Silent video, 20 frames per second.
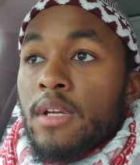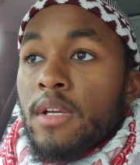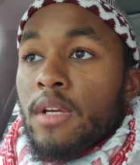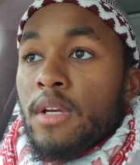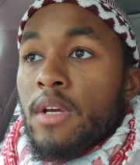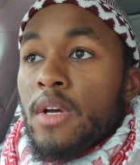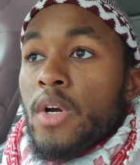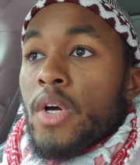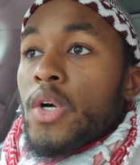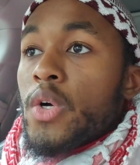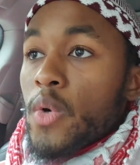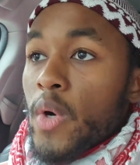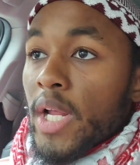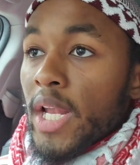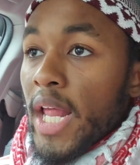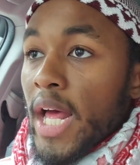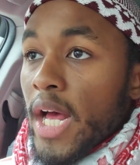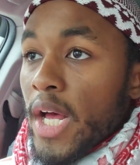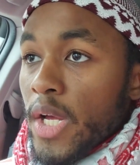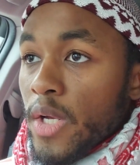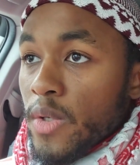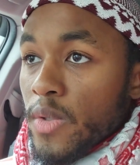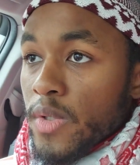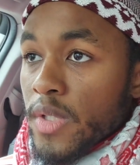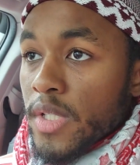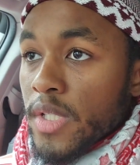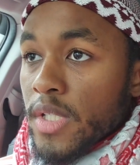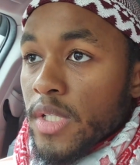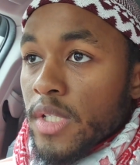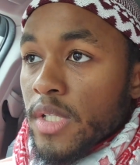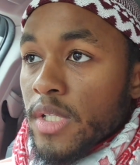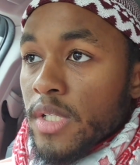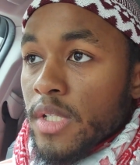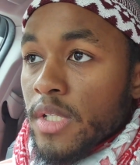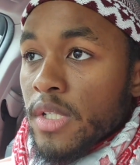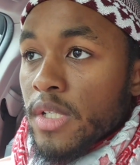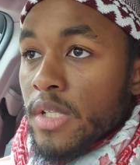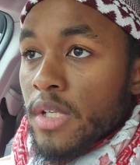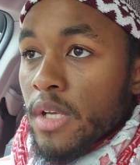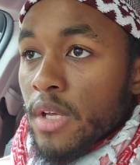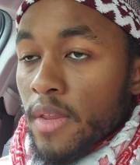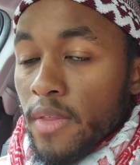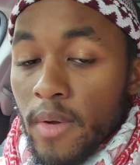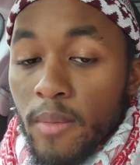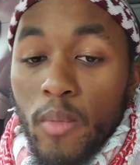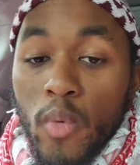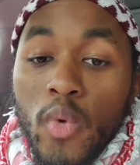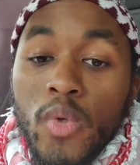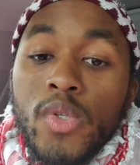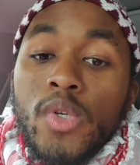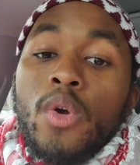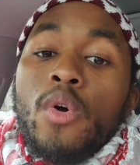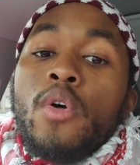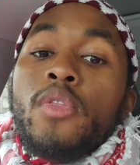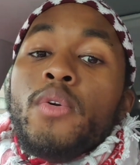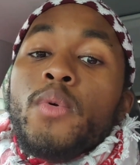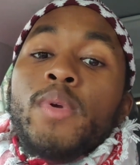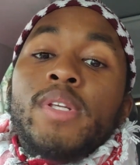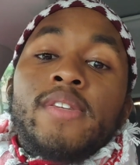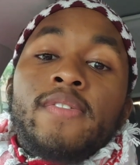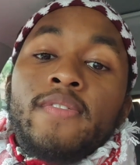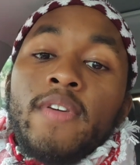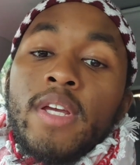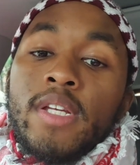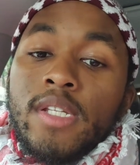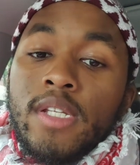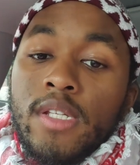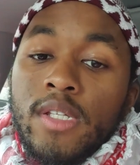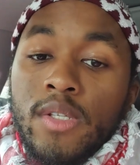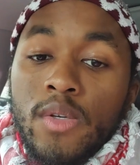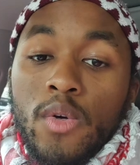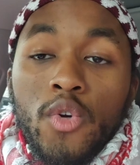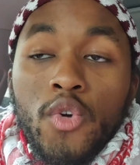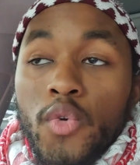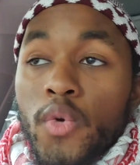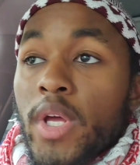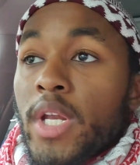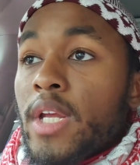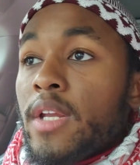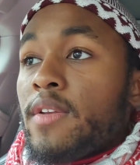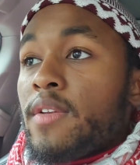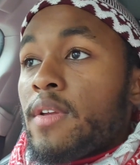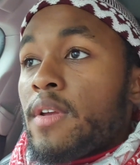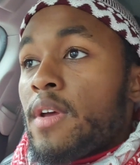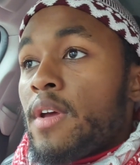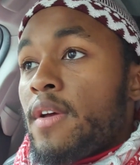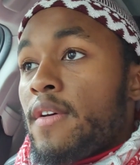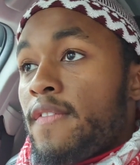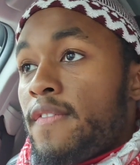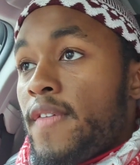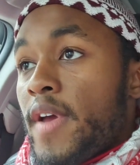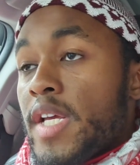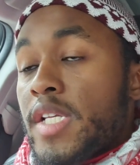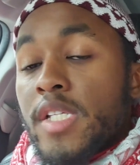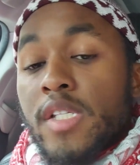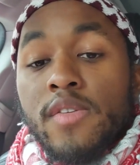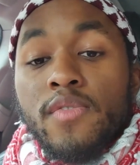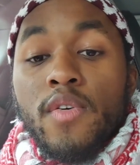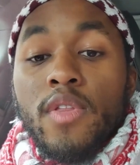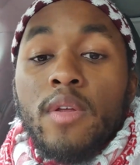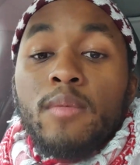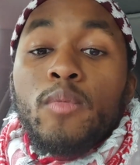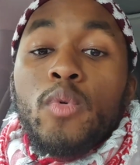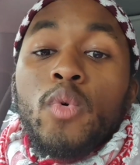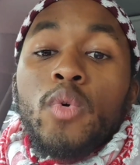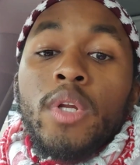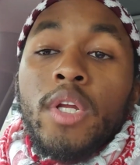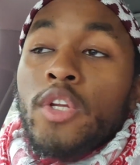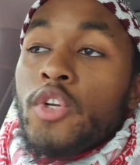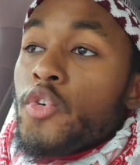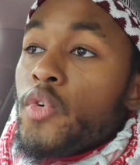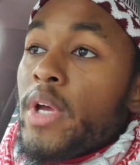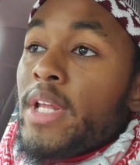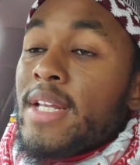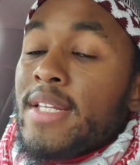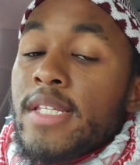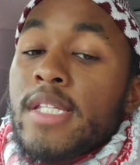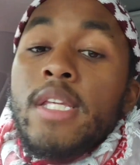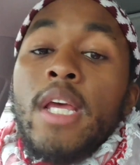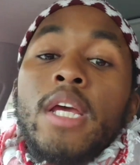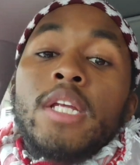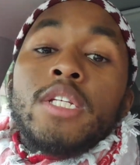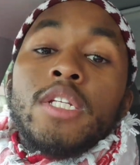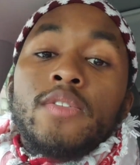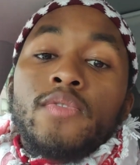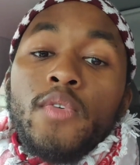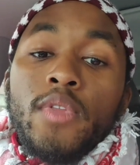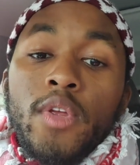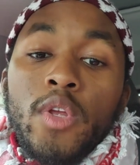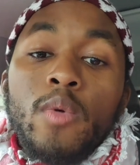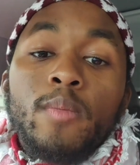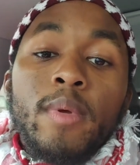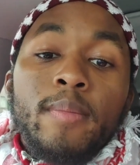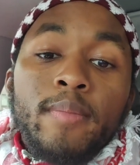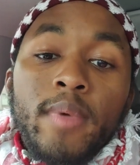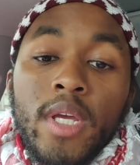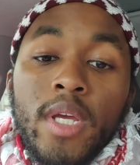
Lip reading: who allows the moon to go through its phases, or created phases for the moon and created stages for the human being.